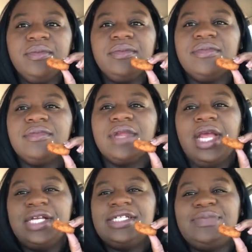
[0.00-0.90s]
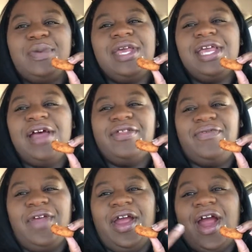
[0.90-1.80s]
Mm, speaking of the
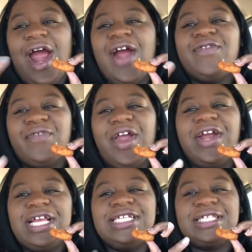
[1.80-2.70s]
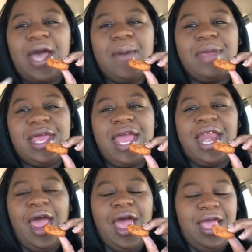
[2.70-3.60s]
fair, our fair is coming
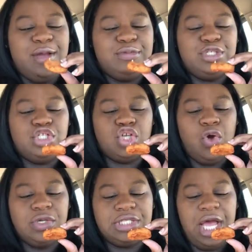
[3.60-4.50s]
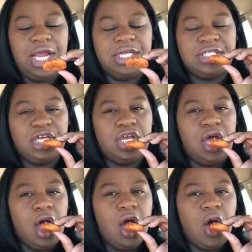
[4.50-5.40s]
and I am so excited to
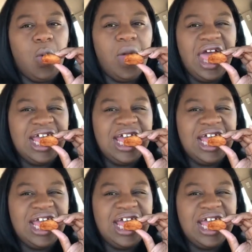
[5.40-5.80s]
go.